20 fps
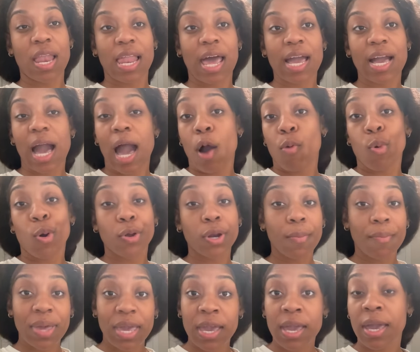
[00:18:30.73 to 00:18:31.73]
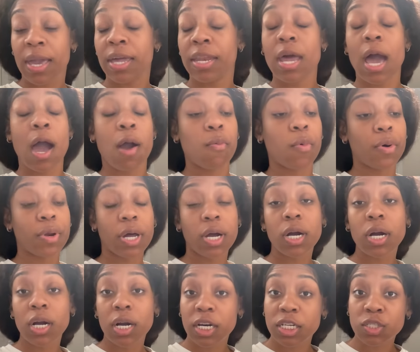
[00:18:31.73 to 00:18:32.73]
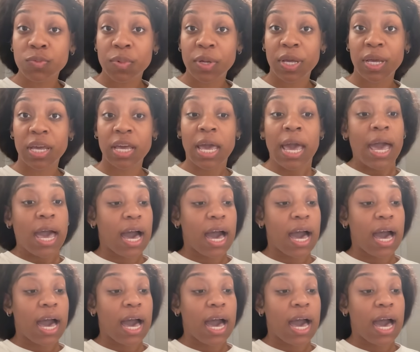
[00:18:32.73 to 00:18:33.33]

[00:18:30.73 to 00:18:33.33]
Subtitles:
Like, I want a man. I want a husband.